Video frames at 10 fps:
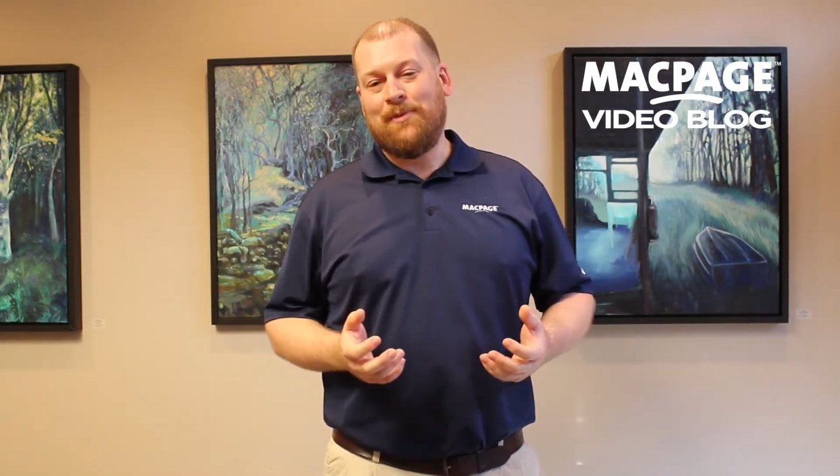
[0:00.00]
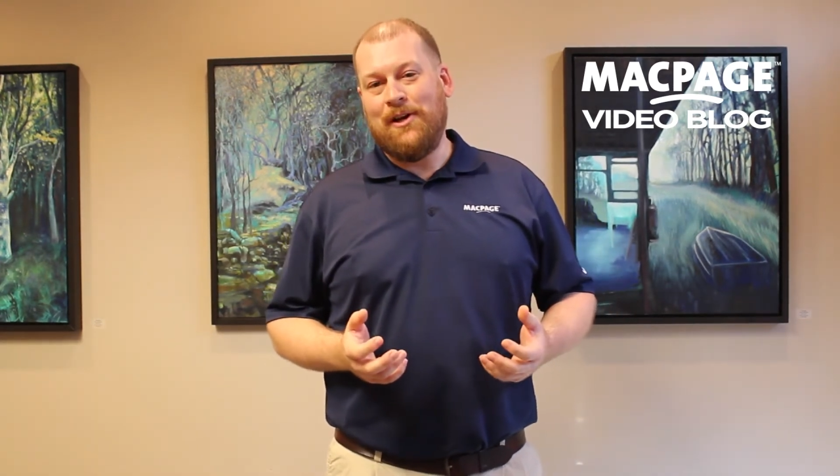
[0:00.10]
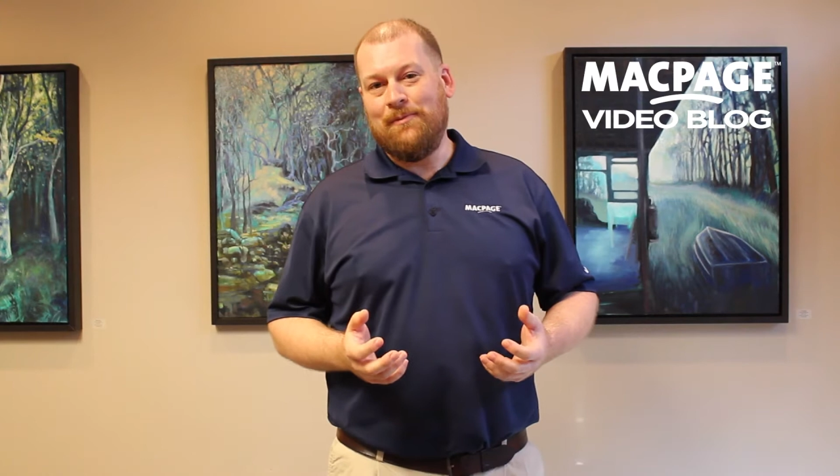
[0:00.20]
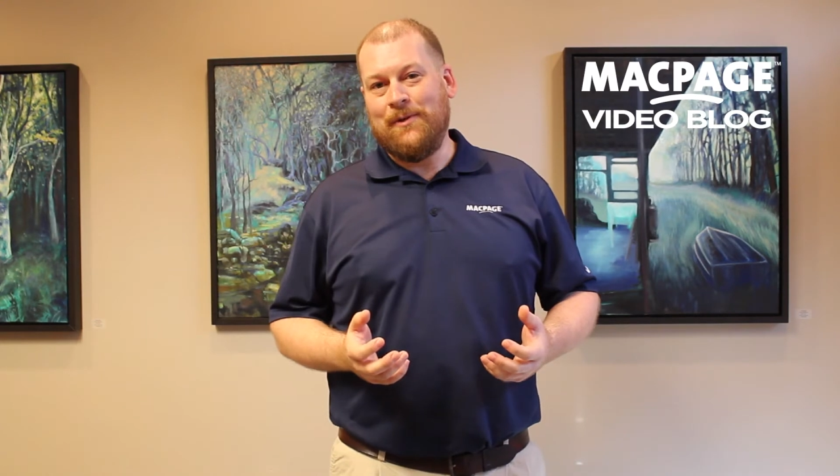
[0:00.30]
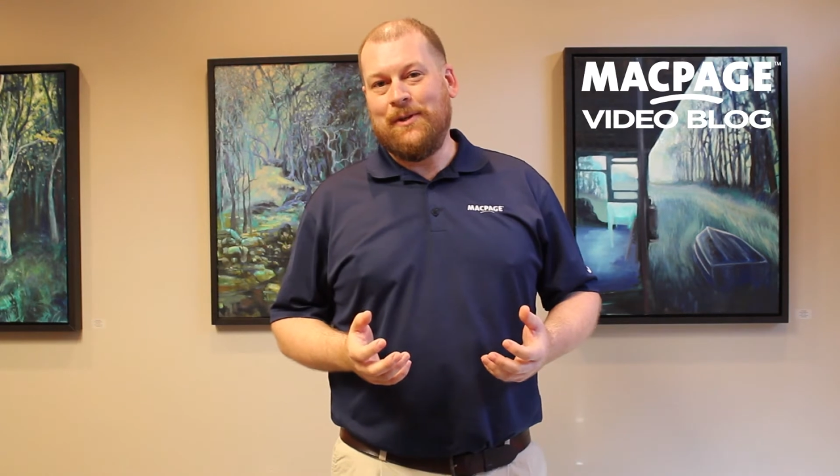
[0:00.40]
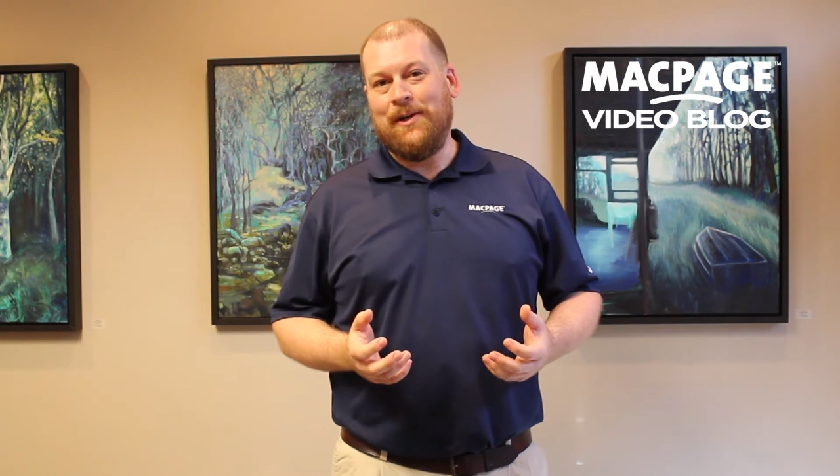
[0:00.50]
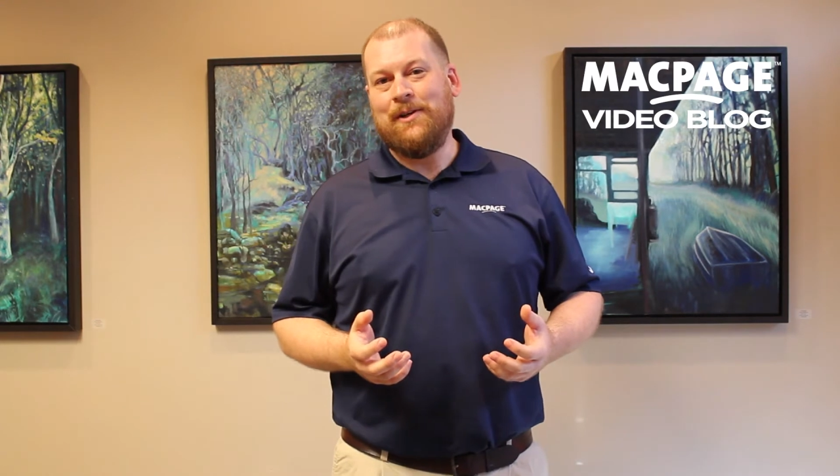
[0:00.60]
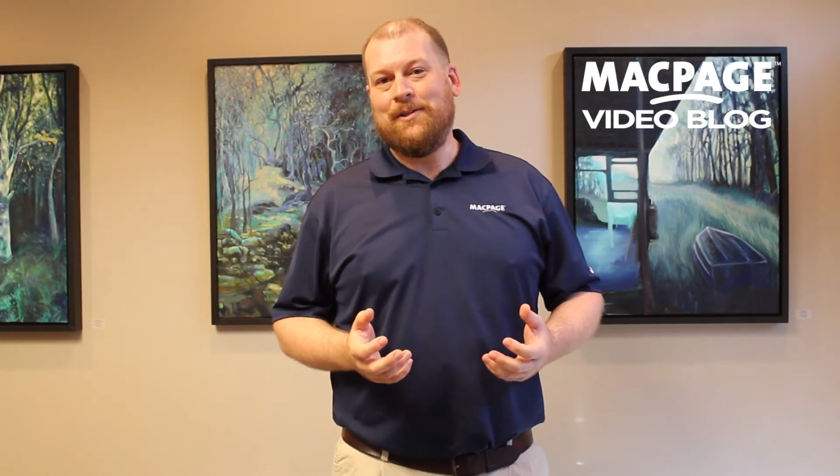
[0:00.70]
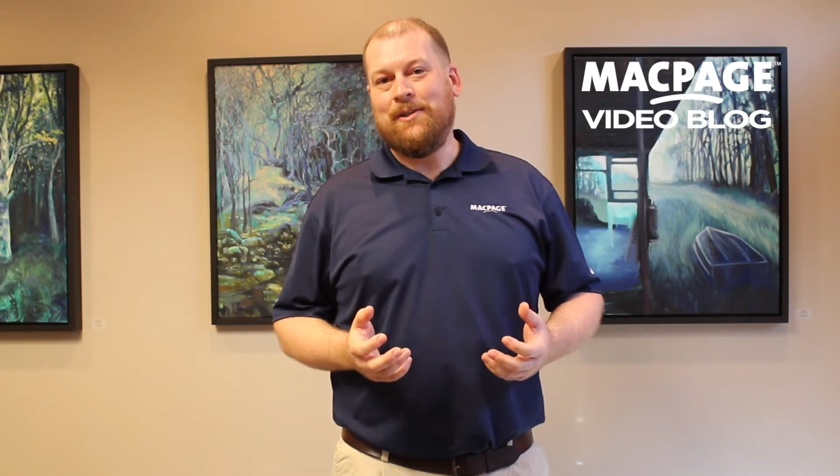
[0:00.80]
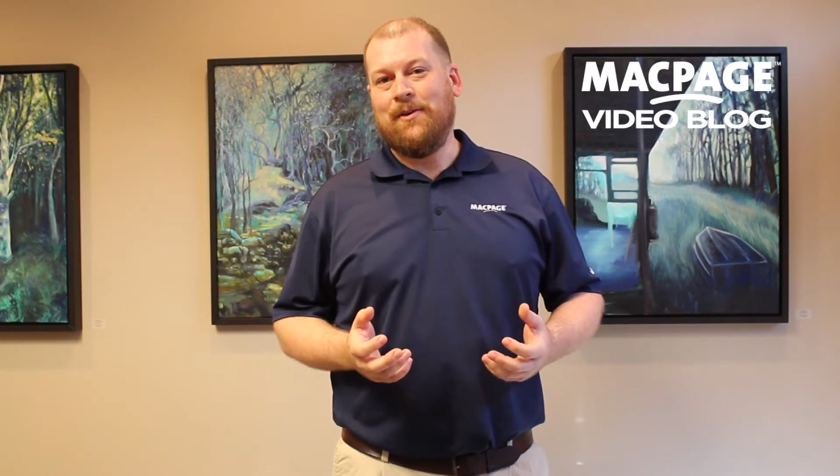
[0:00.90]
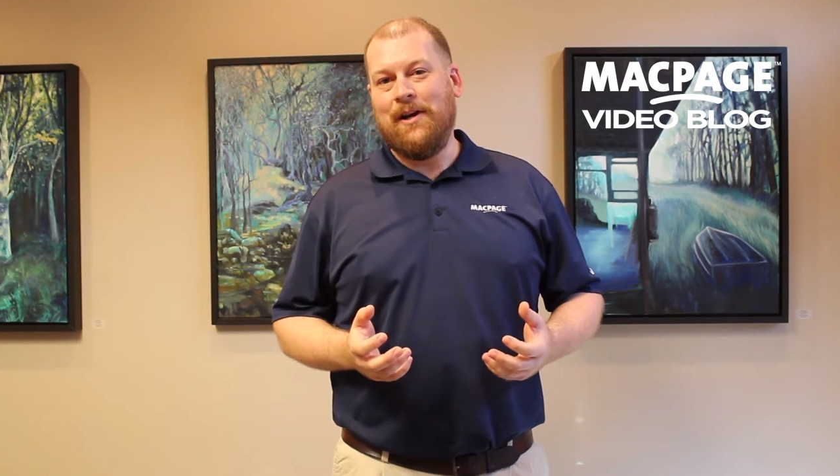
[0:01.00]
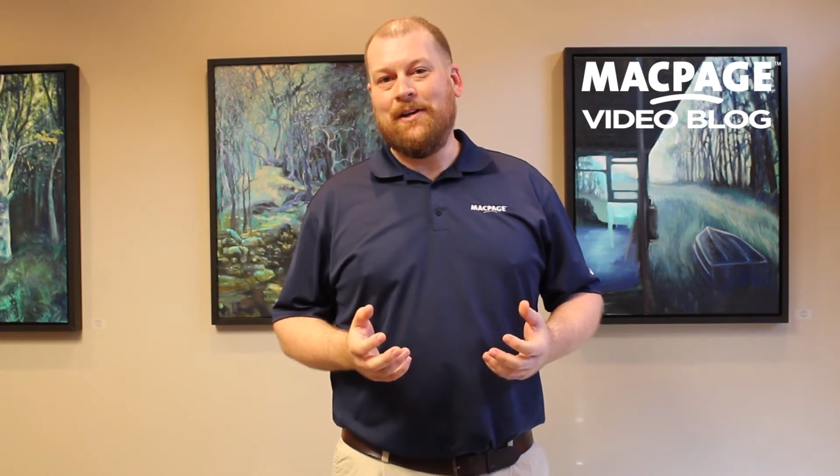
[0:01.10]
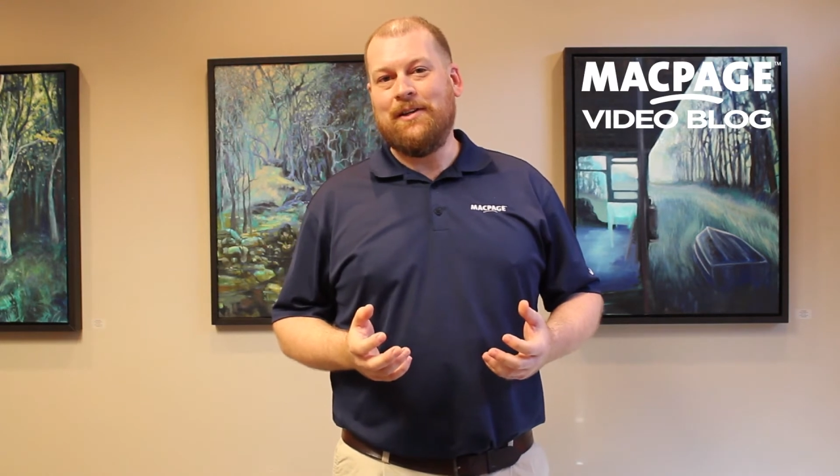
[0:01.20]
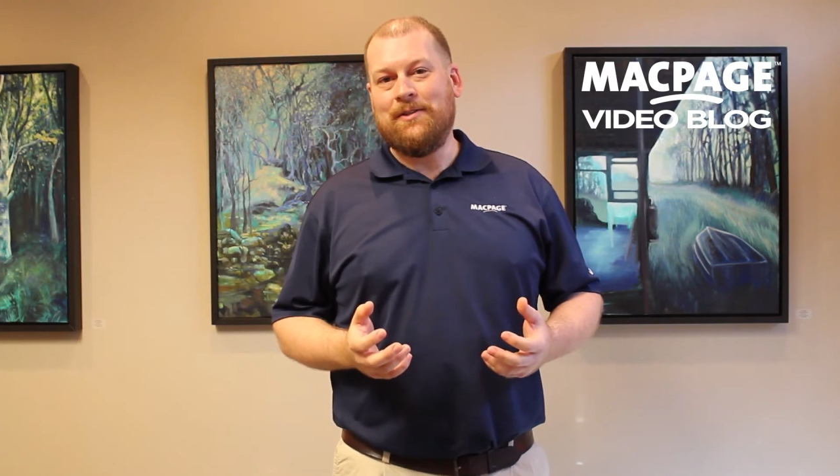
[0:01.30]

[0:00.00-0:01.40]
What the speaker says: problem with the R&D credit,